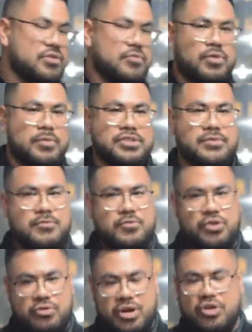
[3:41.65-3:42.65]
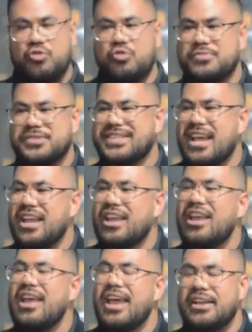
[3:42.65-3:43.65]
when you're in a group
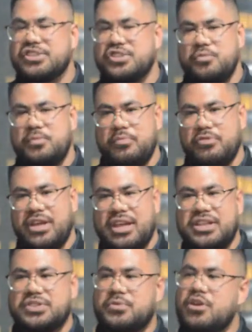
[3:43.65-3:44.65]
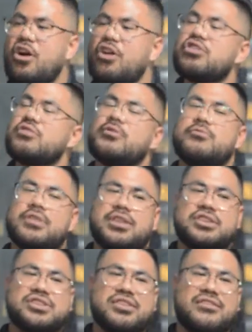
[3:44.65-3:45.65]
setting and two people get into an argument with
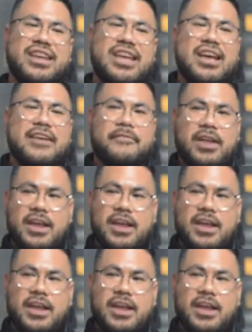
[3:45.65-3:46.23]
each other, mm.